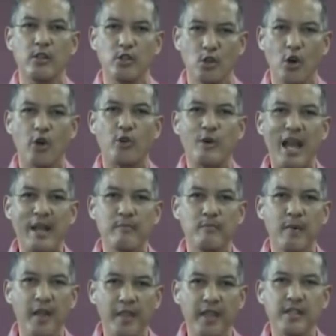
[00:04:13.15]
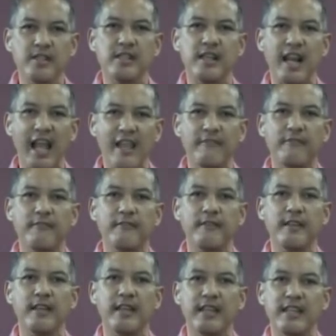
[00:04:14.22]
Your grandmother's life
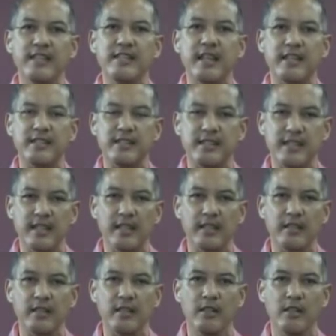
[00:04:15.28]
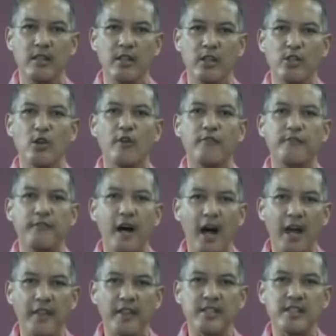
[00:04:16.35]
is at stake. Your
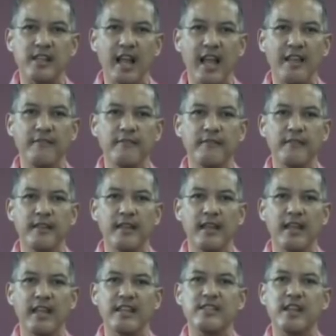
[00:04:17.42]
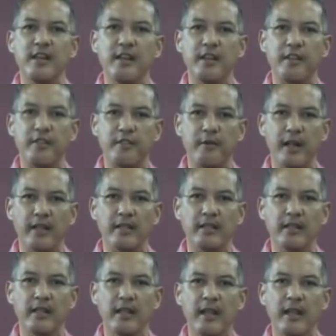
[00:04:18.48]
father's life is under threat.